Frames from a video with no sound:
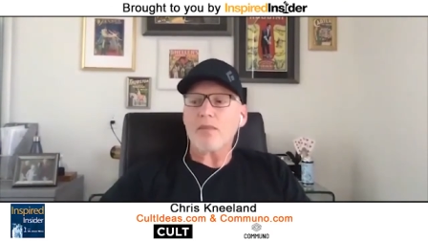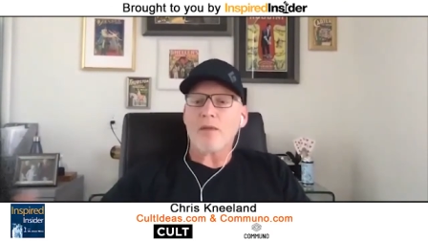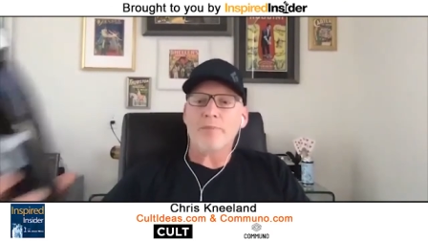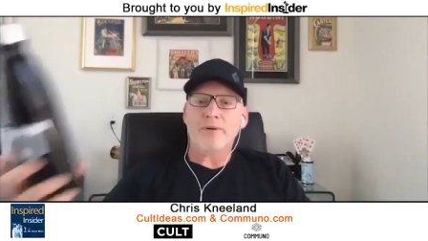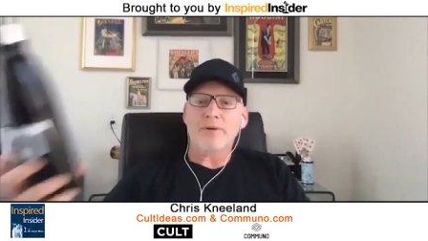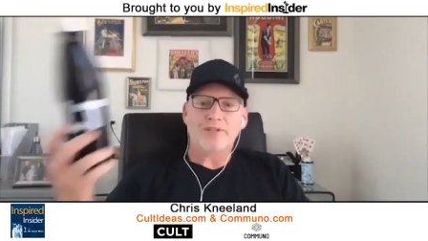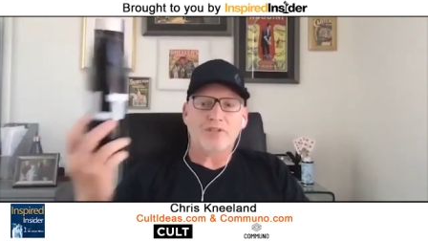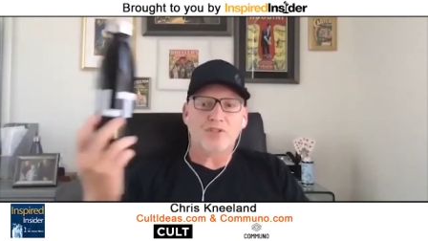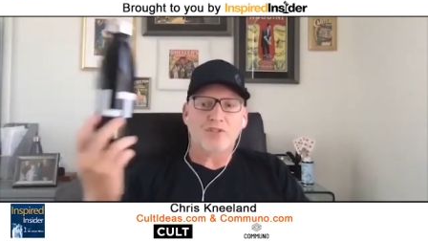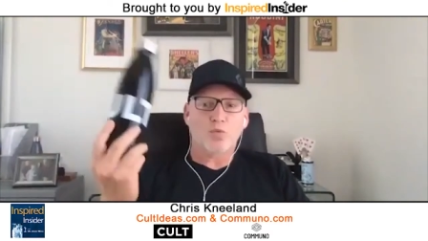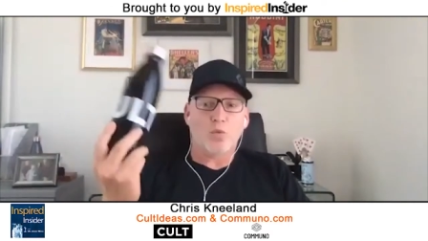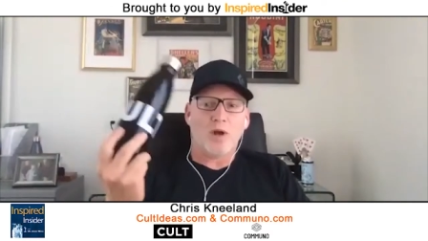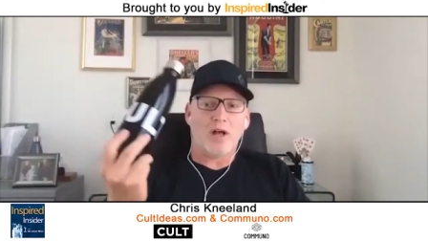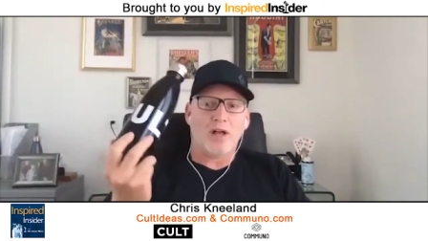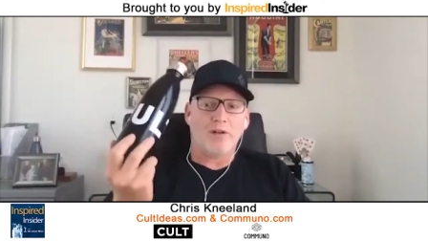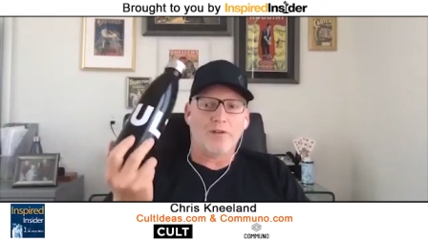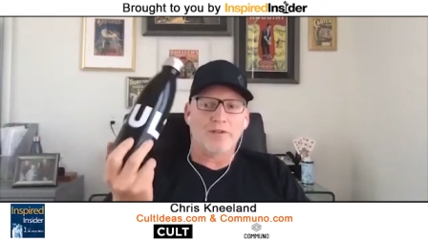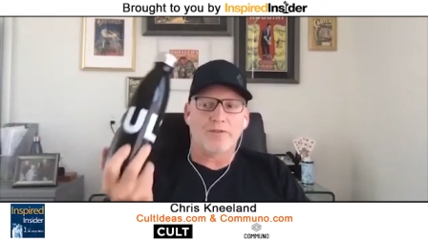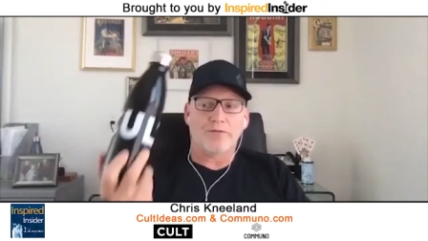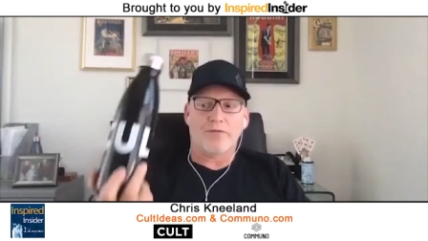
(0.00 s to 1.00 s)
But
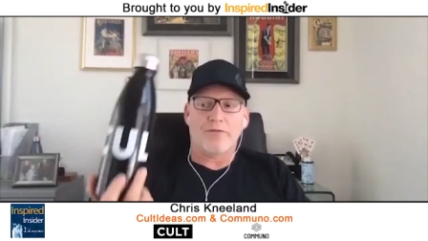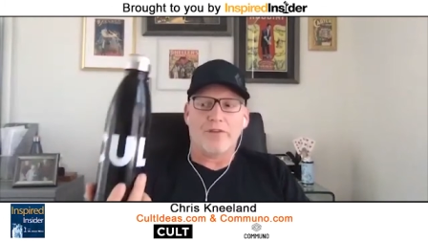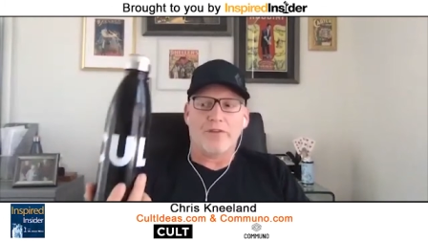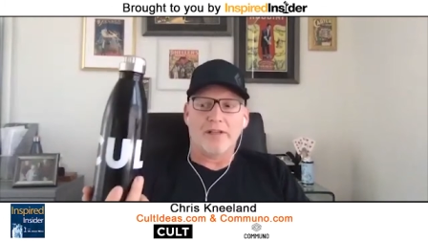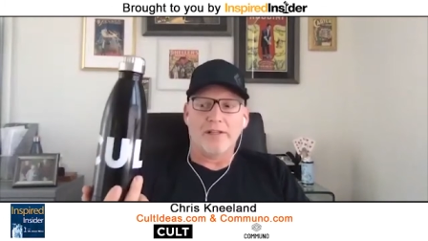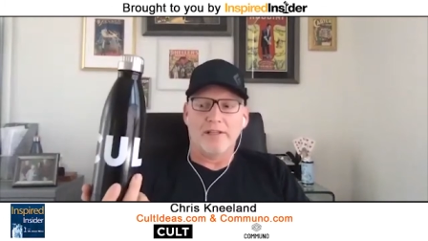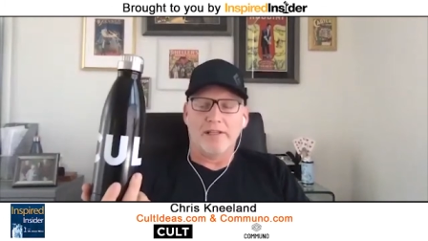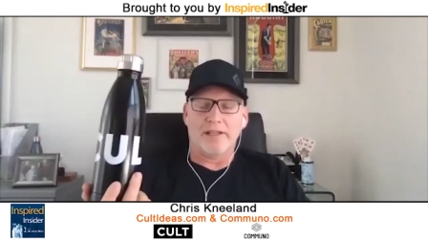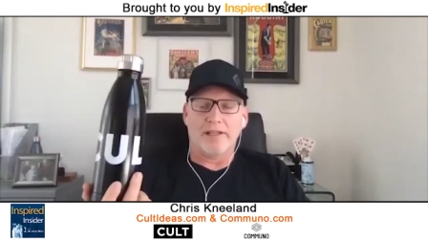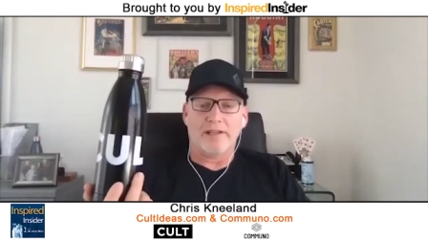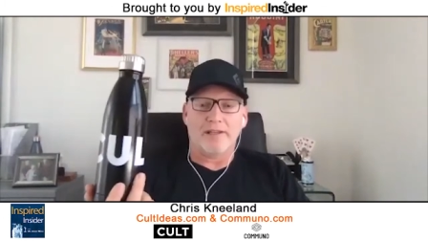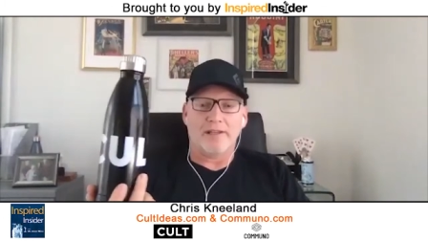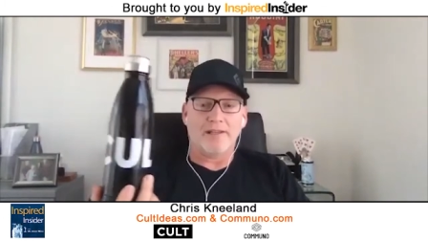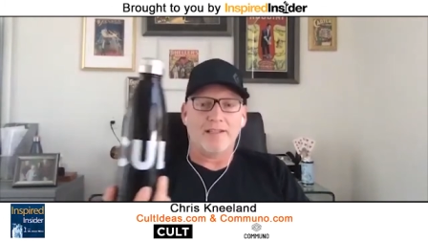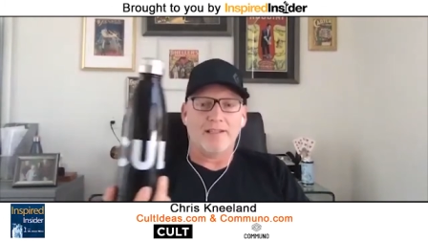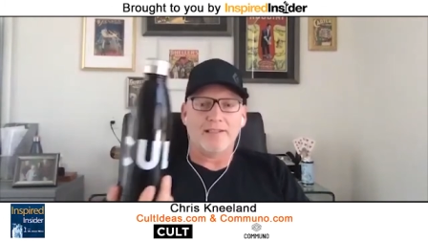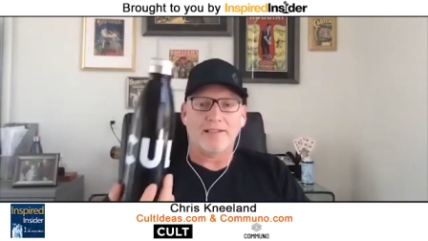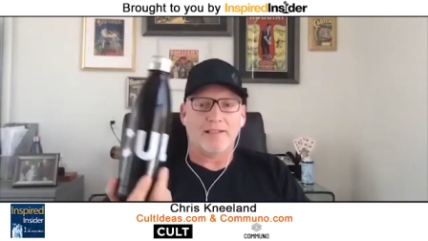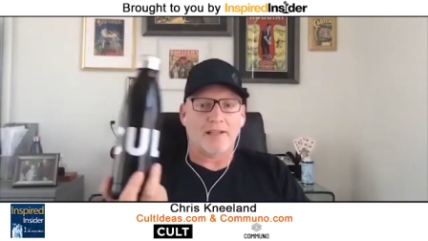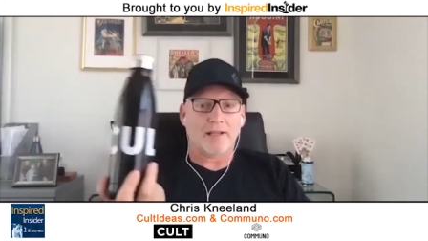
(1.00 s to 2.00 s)
Swell's villain
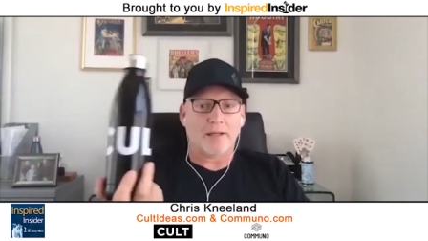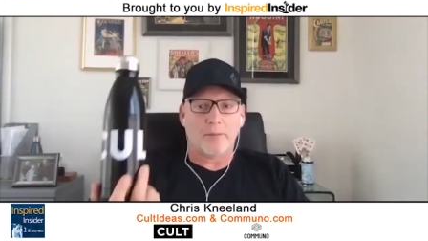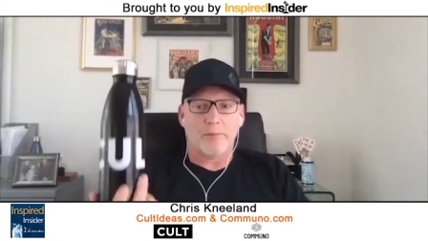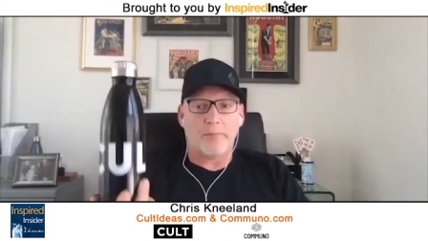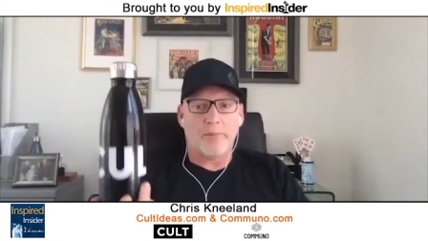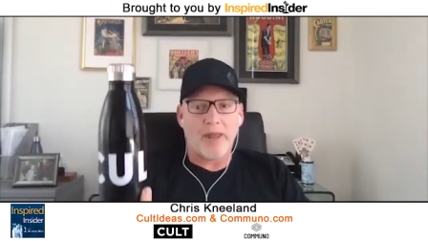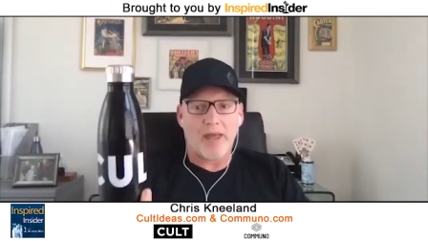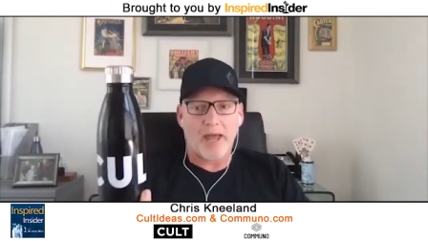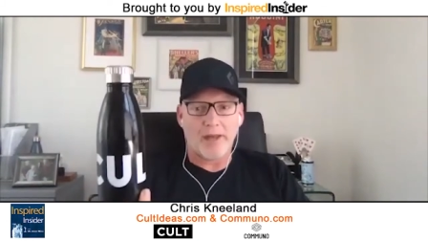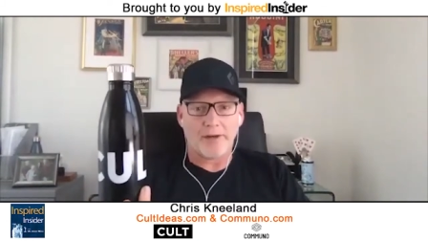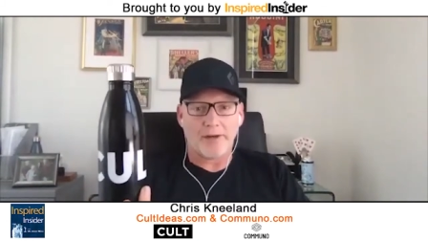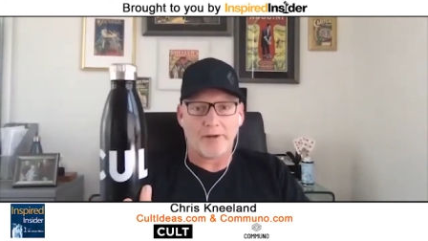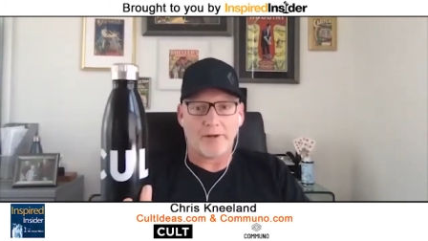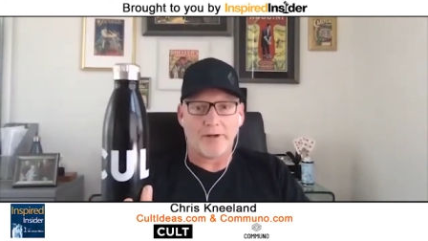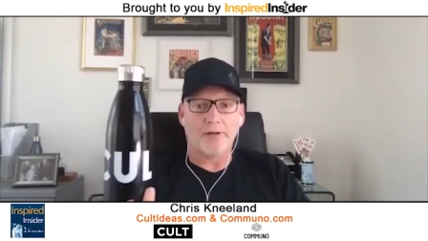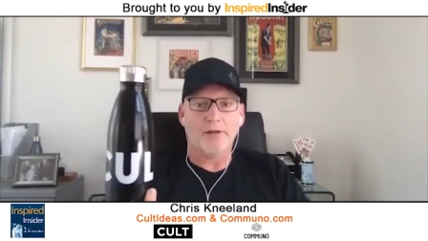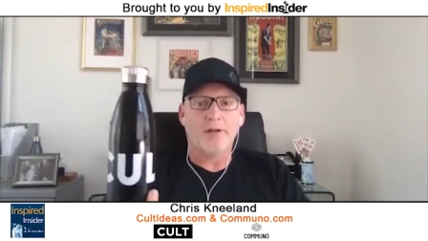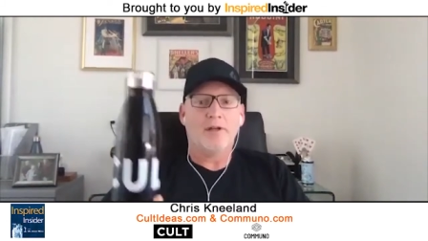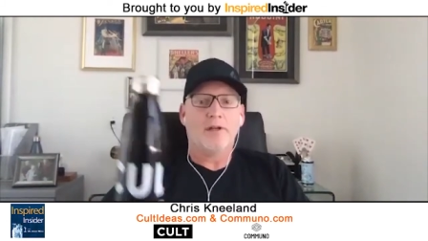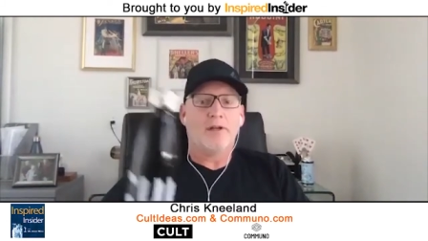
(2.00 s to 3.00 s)
isn't a
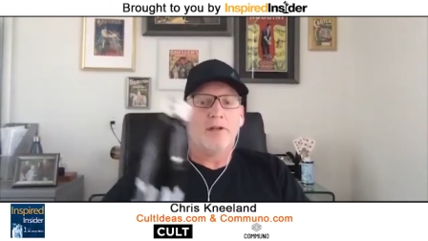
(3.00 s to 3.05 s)
competitor.